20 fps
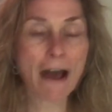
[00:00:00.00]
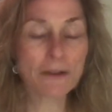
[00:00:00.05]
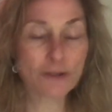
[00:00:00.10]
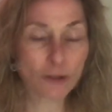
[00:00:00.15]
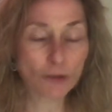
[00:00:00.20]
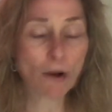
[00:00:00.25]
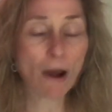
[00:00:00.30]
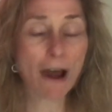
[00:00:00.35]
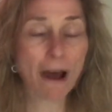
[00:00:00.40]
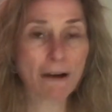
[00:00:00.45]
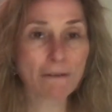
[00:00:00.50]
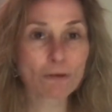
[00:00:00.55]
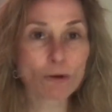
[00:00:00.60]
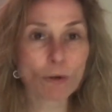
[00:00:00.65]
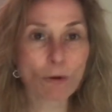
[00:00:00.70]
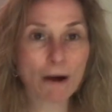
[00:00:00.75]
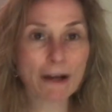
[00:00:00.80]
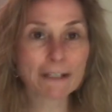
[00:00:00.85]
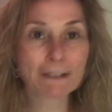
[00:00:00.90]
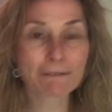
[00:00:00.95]
do have
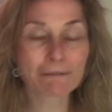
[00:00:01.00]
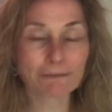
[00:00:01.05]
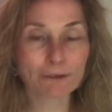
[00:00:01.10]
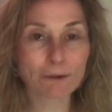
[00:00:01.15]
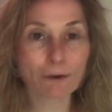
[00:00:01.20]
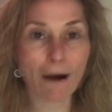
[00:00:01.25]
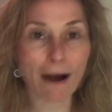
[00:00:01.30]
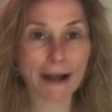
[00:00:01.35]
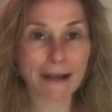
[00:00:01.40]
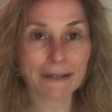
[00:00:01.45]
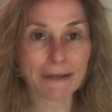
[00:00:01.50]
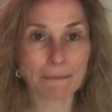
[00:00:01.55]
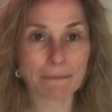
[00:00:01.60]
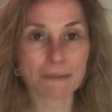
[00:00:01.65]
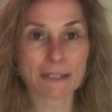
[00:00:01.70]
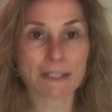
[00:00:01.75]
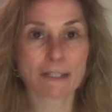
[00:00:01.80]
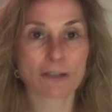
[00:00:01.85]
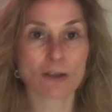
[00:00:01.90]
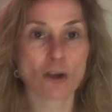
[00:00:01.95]
quite a few
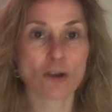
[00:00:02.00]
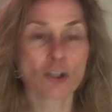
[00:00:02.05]
items.